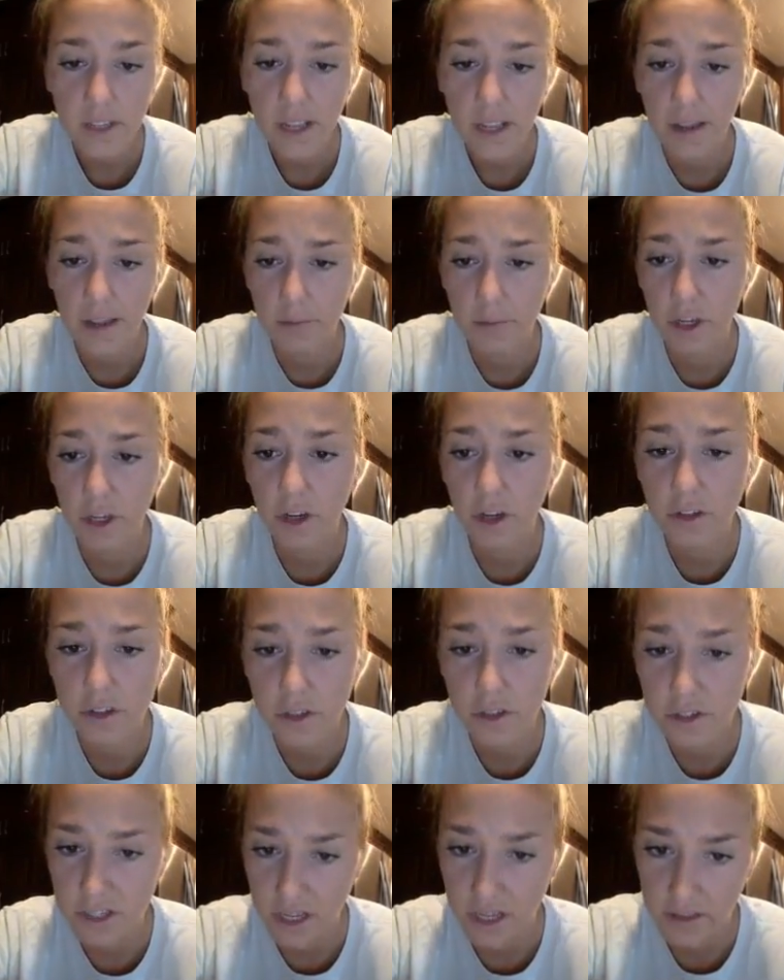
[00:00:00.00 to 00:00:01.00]
And we also
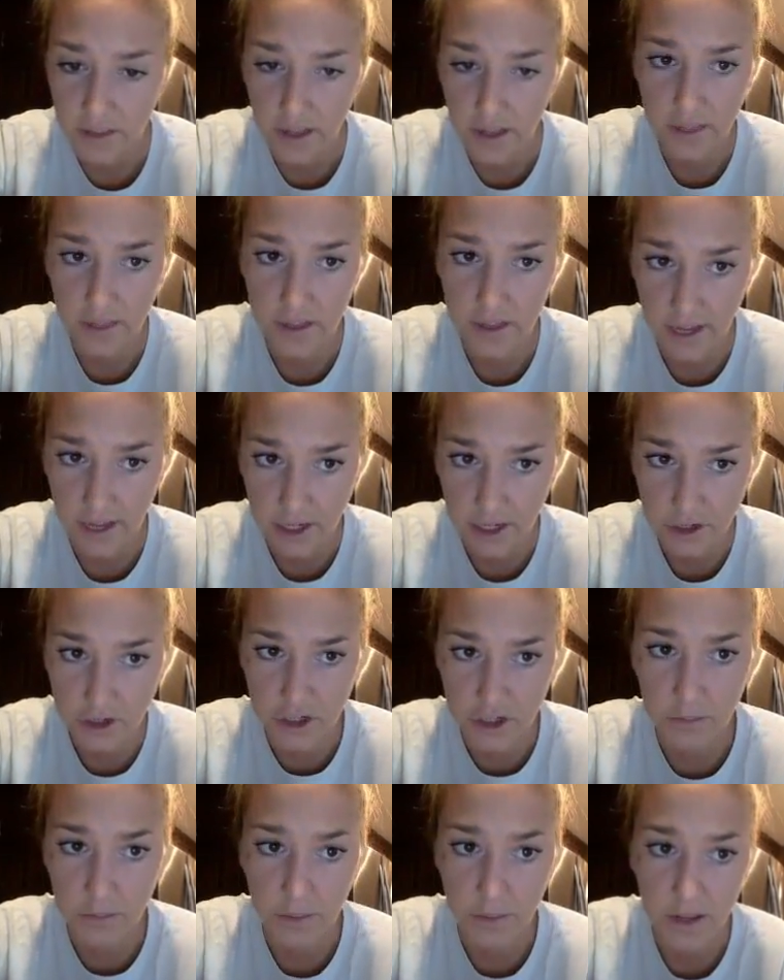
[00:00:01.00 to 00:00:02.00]
said that the
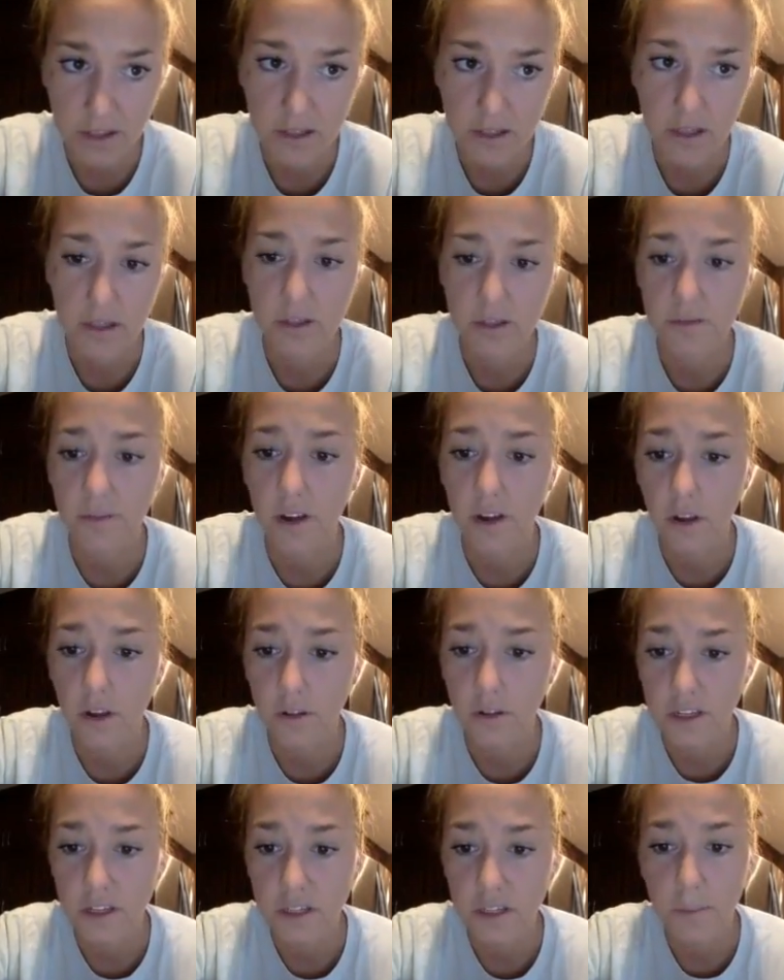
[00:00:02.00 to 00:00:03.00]
nitrogen bases follow
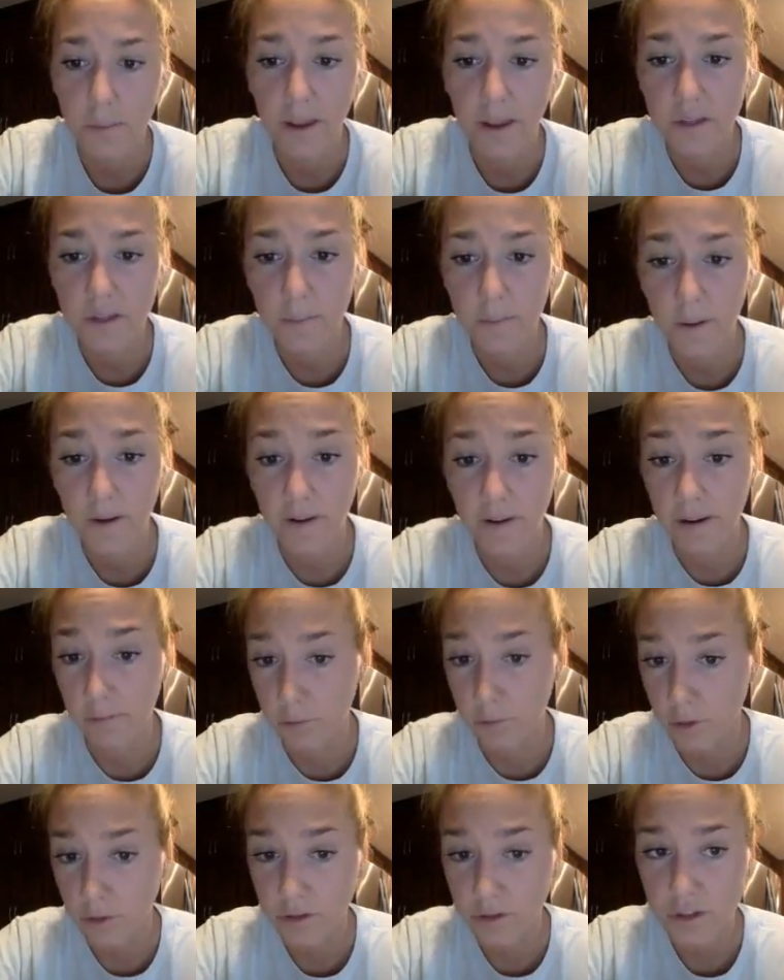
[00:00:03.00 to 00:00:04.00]
these base pairing
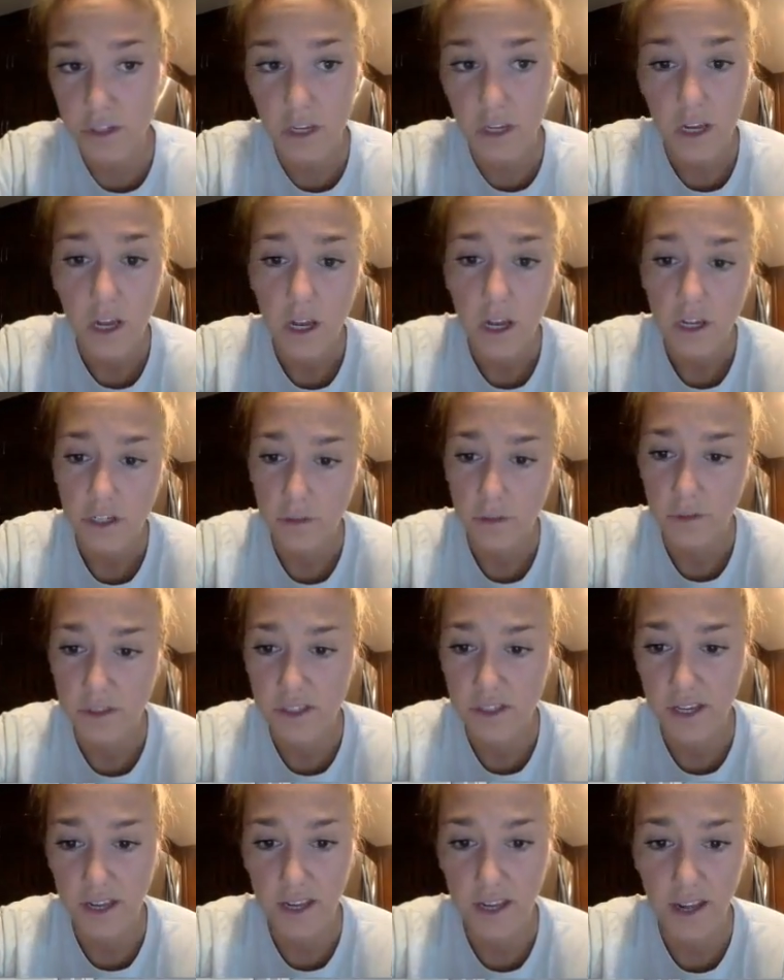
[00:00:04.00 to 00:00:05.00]
rules. So we
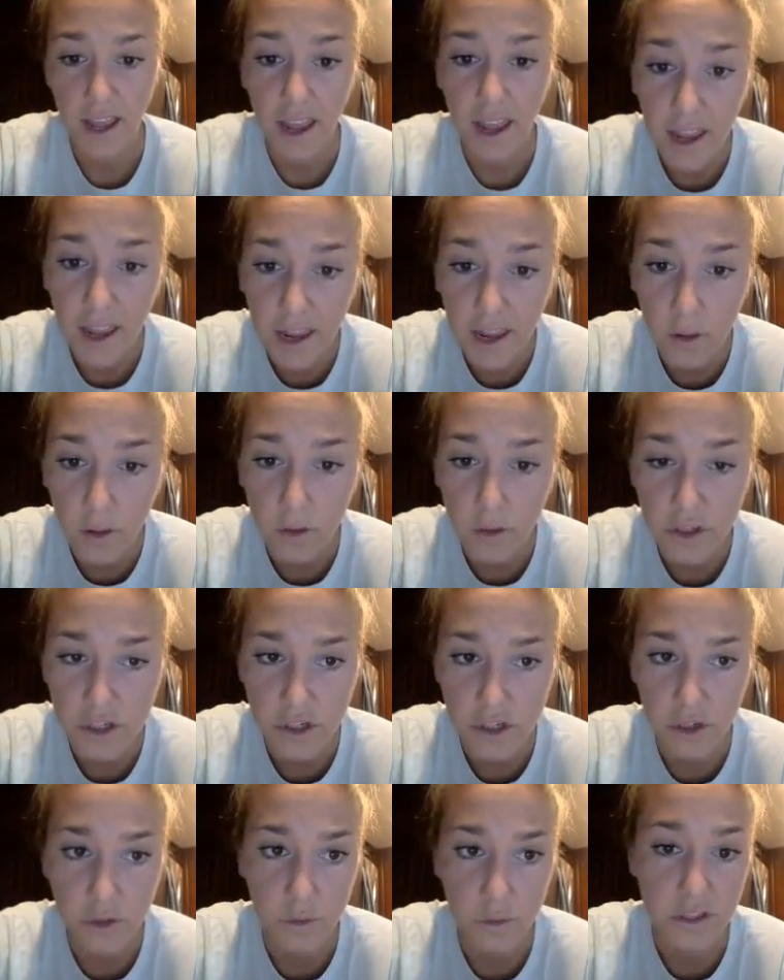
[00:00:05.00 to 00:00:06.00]
said A always
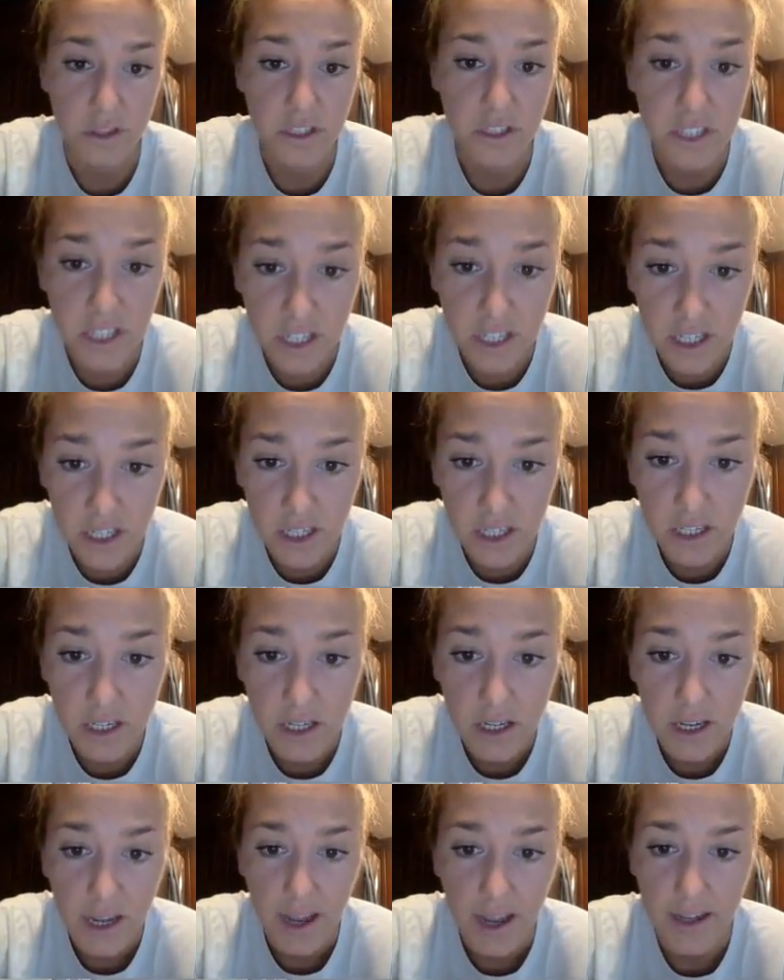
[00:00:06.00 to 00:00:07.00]
goes with T
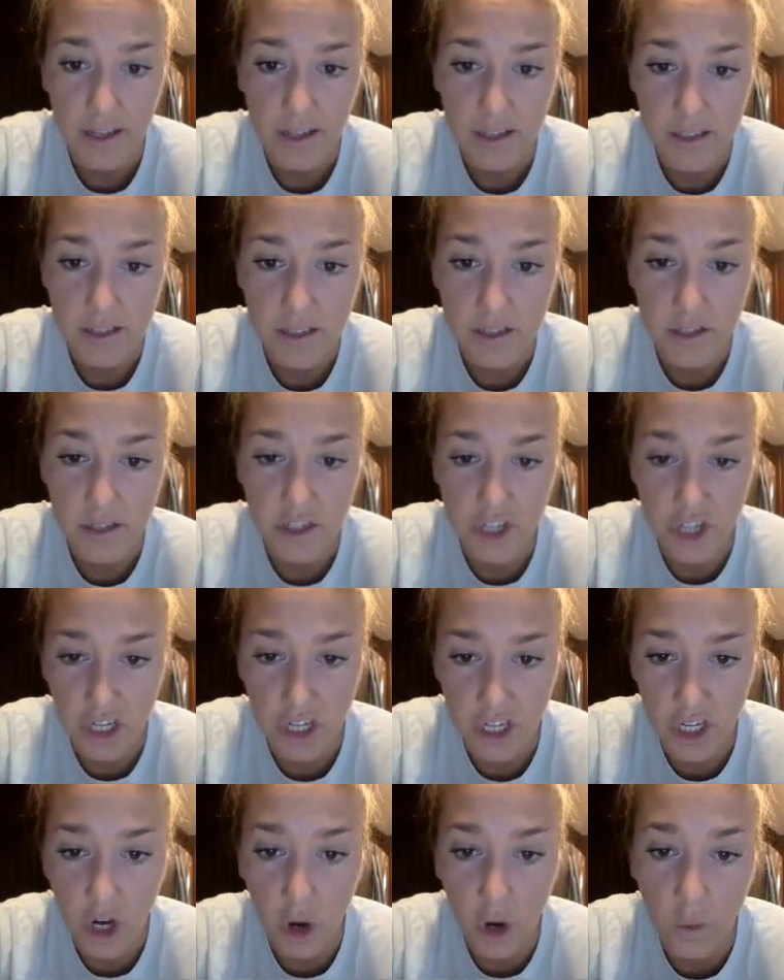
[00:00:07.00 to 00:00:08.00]
and
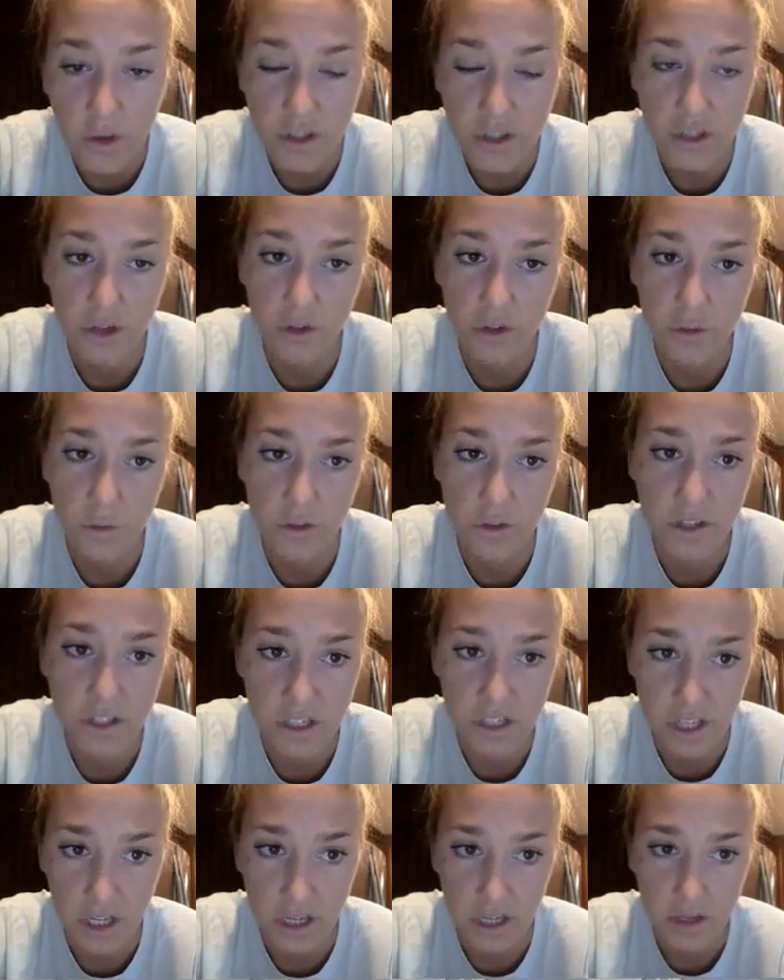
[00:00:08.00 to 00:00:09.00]
G always goes with
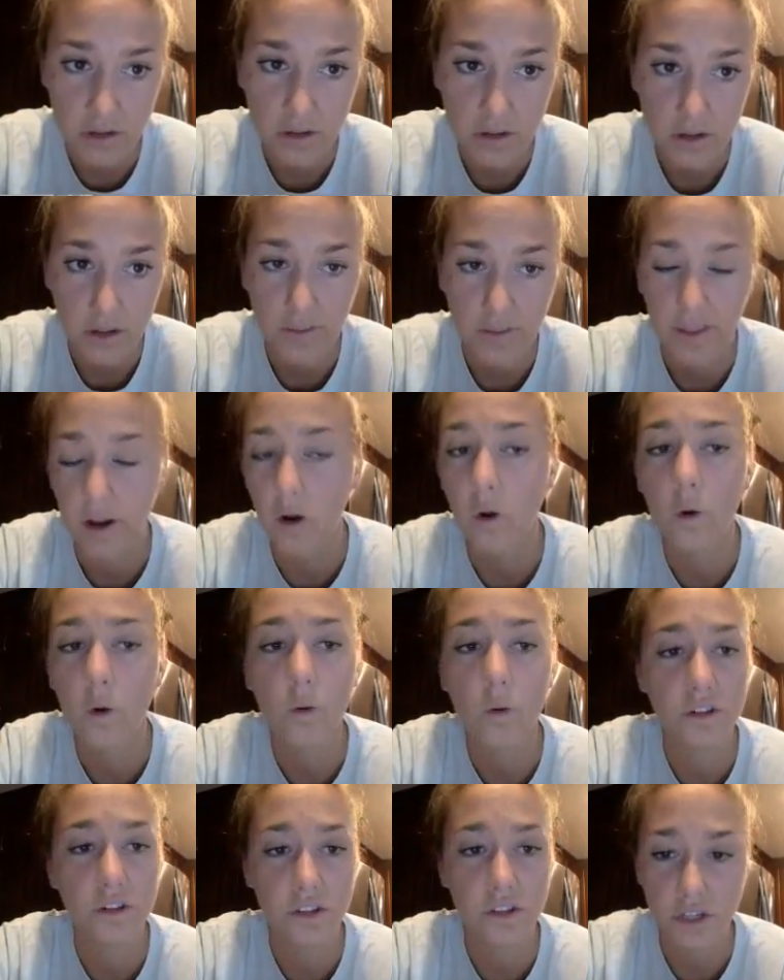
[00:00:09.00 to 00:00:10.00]
C. And that
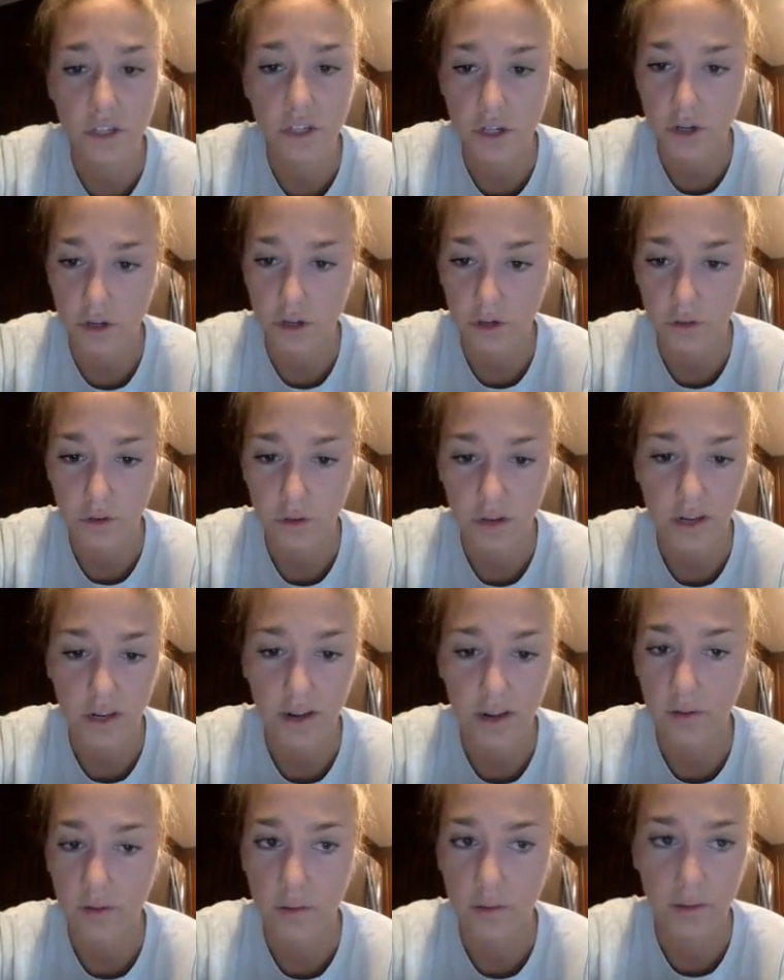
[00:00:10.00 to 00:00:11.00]
always is true. It
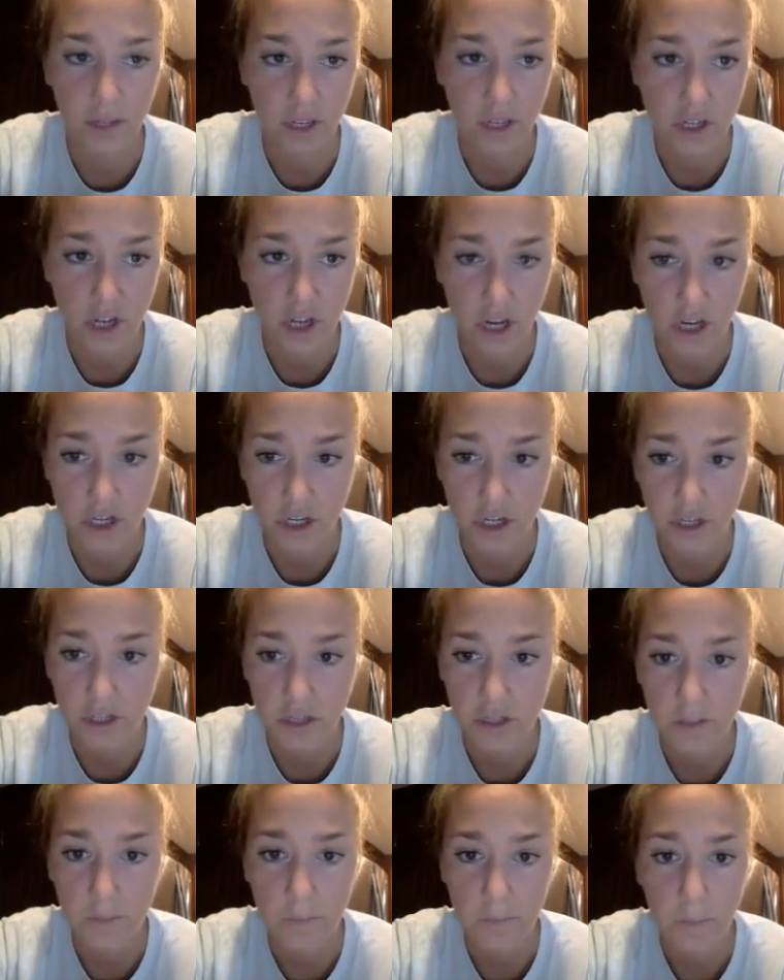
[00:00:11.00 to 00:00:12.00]
never really changes.